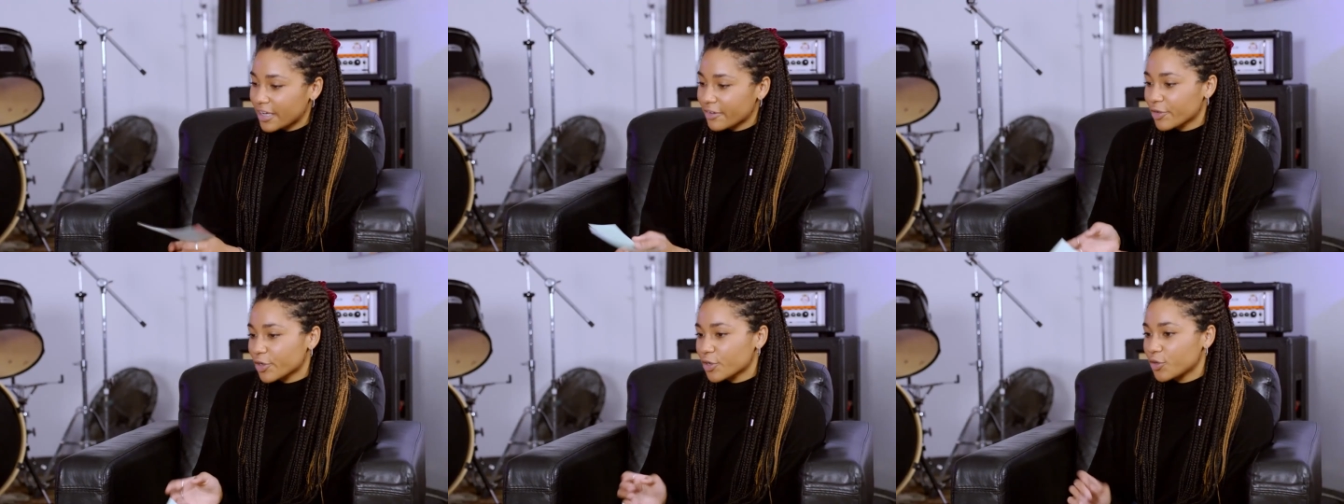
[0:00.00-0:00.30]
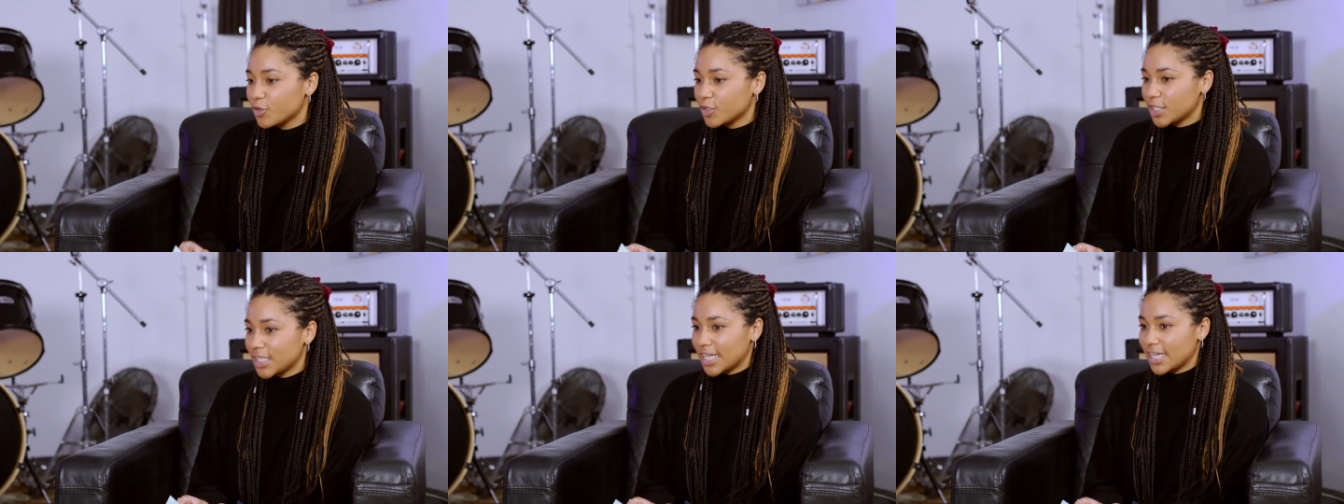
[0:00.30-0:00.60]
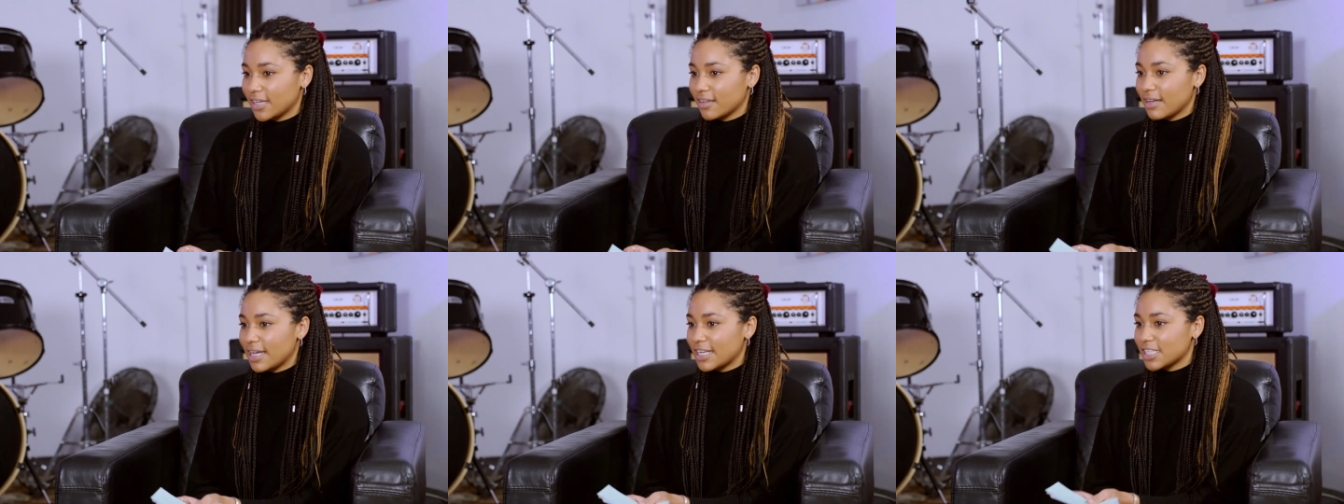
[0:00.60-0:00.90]

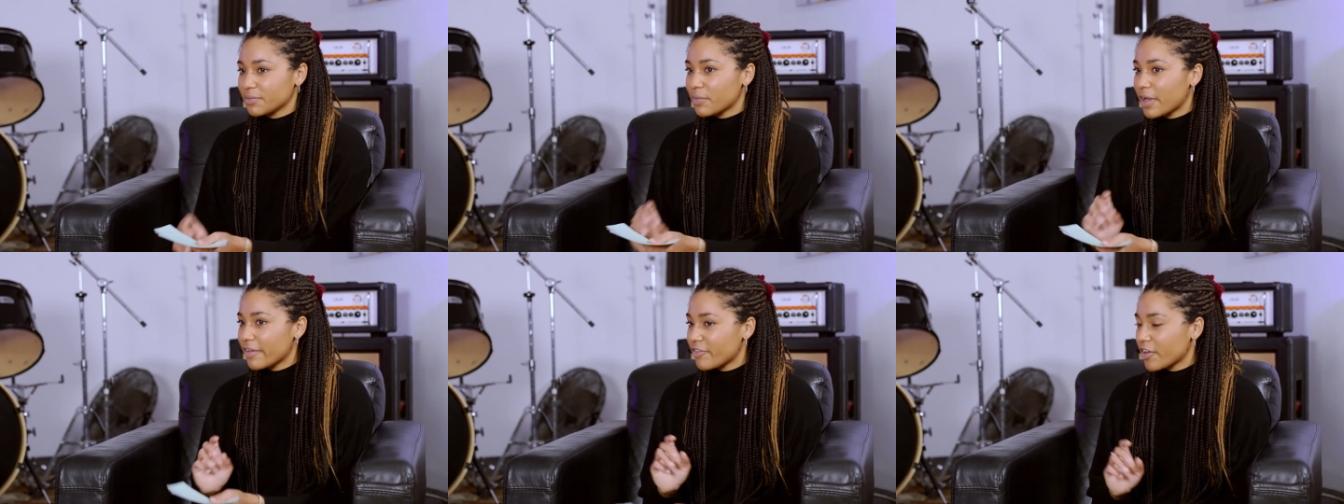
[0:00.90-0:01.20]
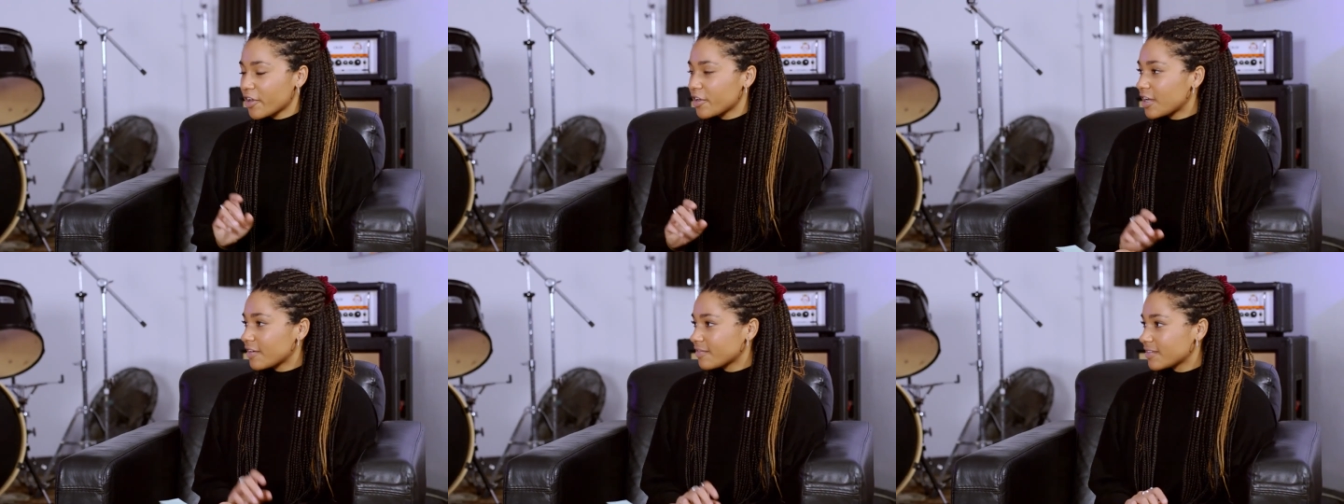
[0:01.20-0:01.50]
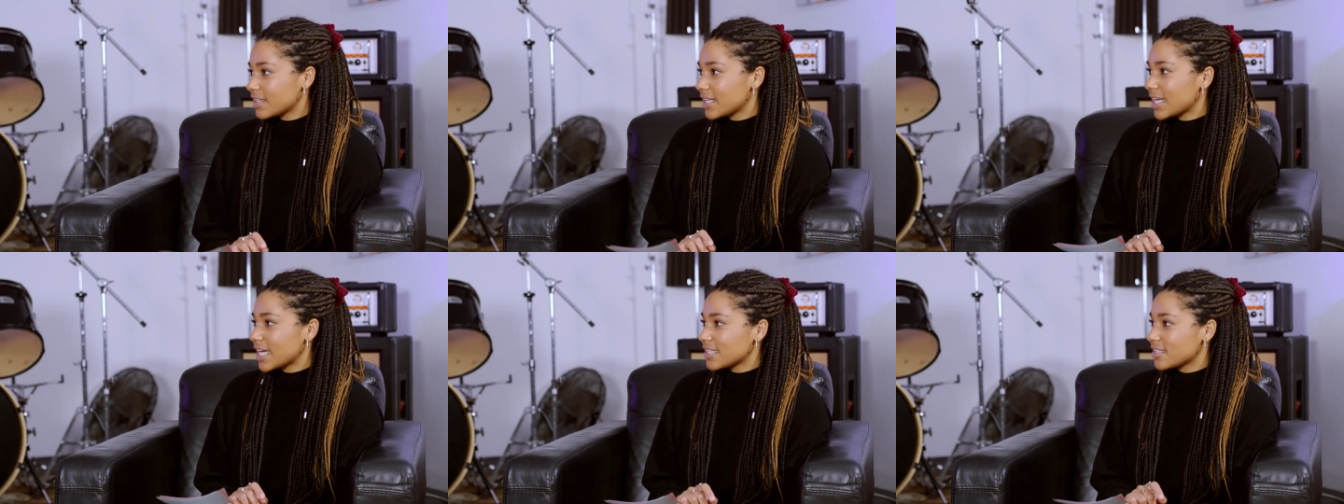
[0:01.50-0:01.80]
recording into my phone
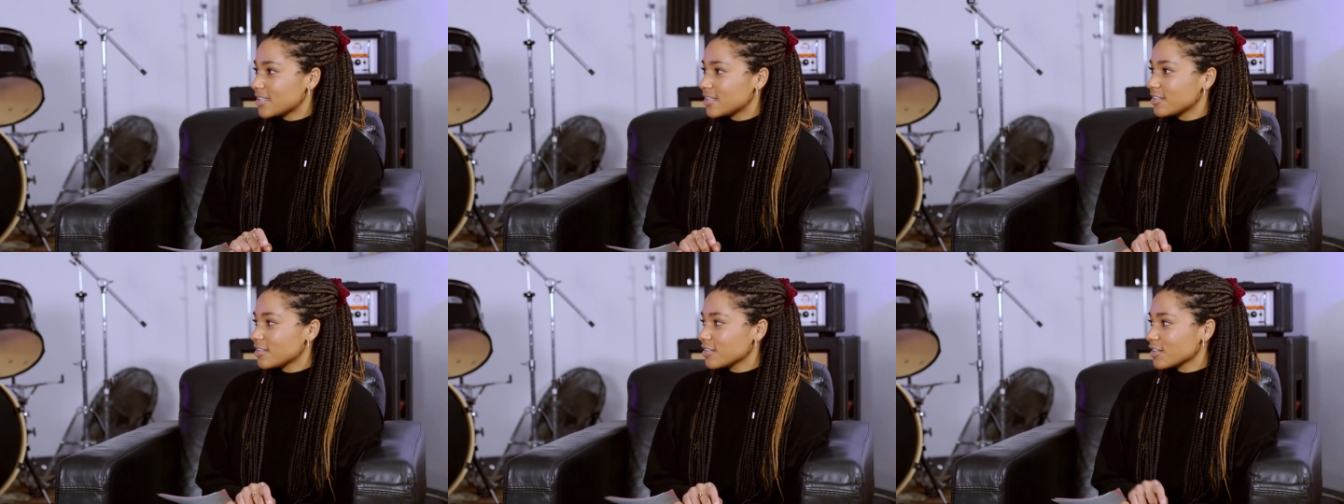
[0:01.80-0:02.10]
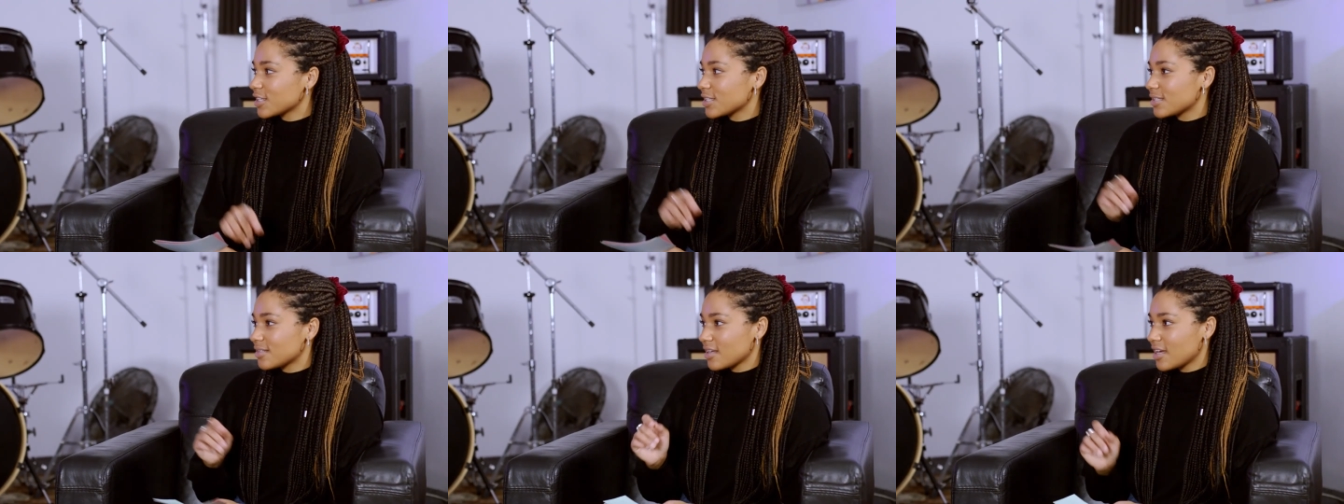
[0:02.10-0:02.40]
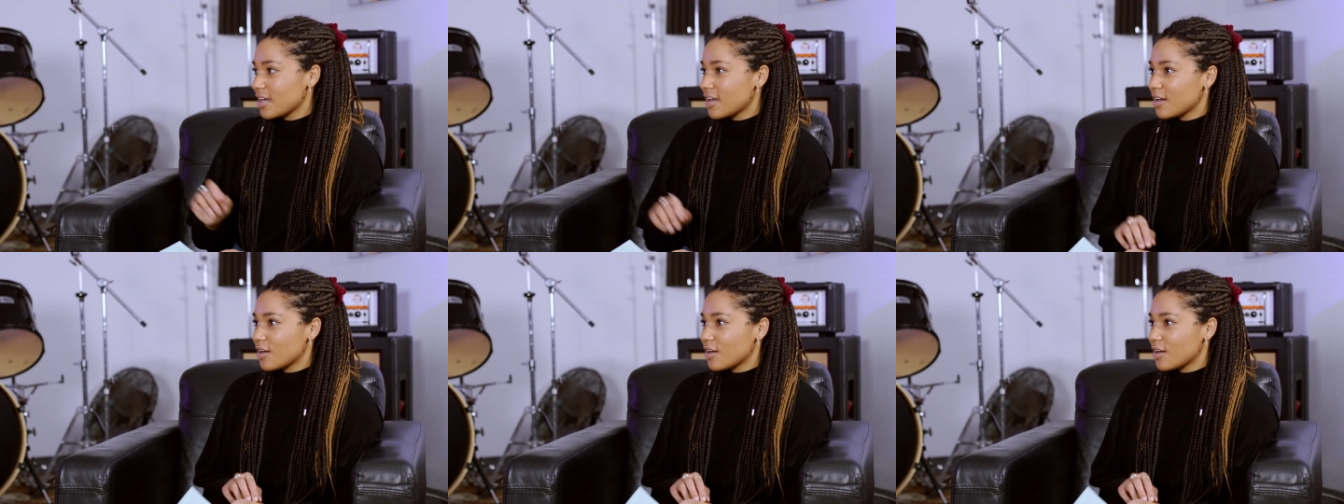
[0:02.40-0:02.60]
after the lesson, because